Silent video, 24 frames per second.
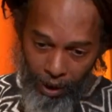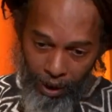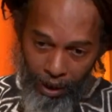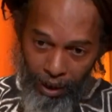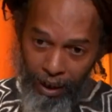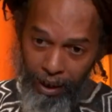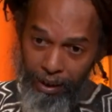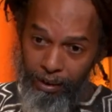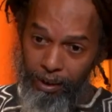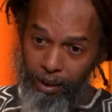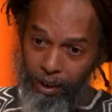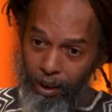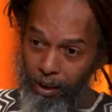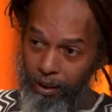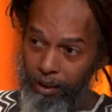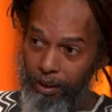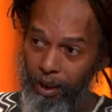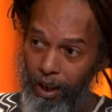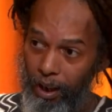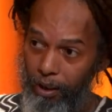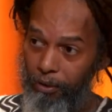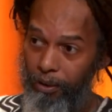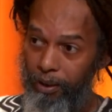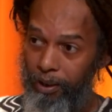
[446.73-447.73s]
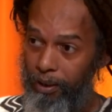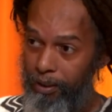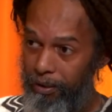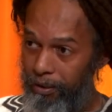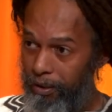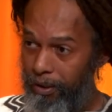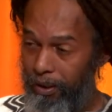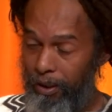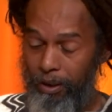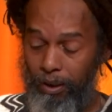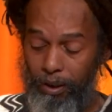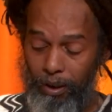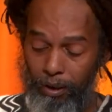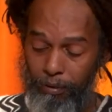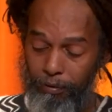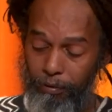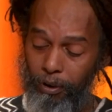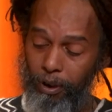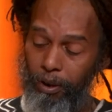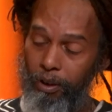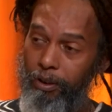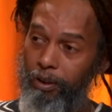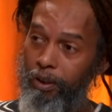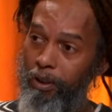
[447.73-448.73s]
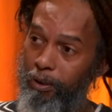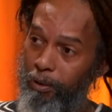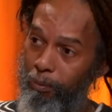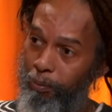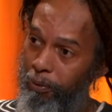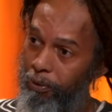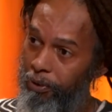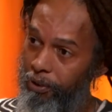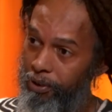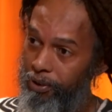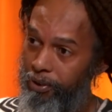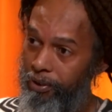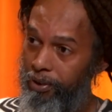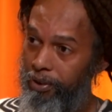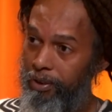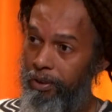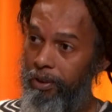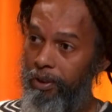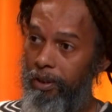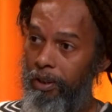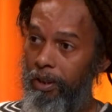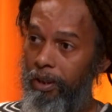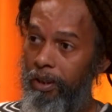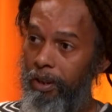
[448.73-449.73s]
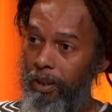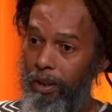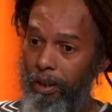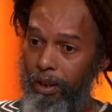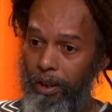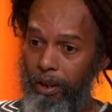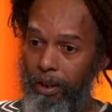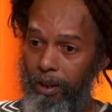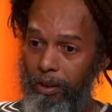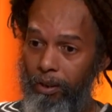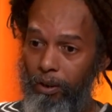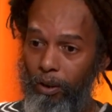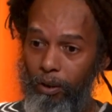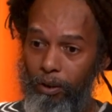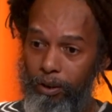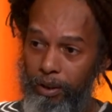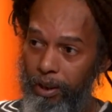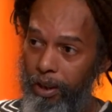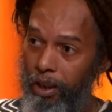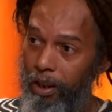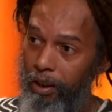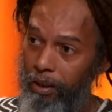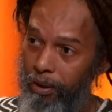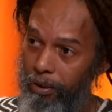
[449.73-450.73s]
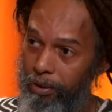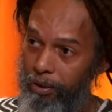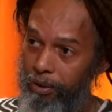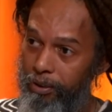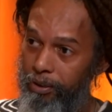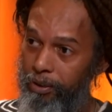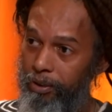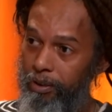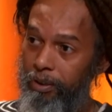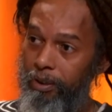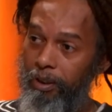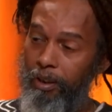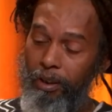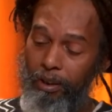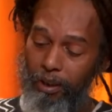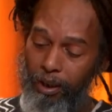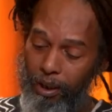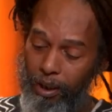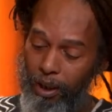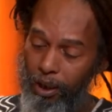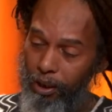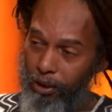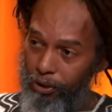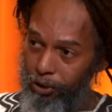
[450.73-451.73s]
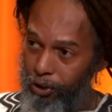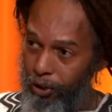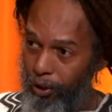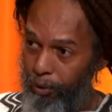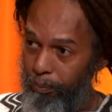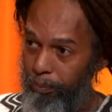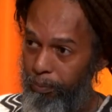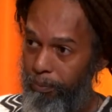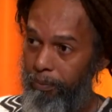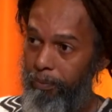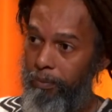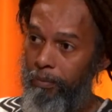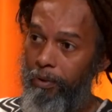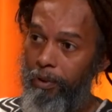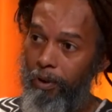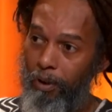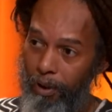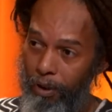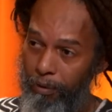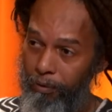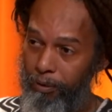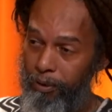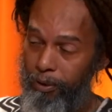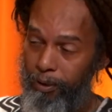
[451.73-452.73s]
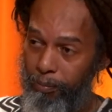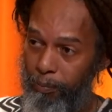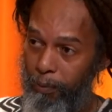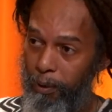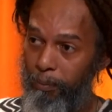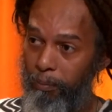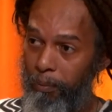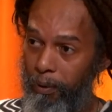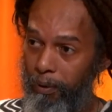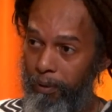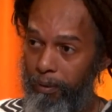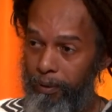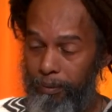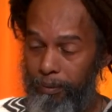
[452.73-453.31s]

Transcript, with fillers: and the authority of all the other priests and all the elders, the kingship of his people.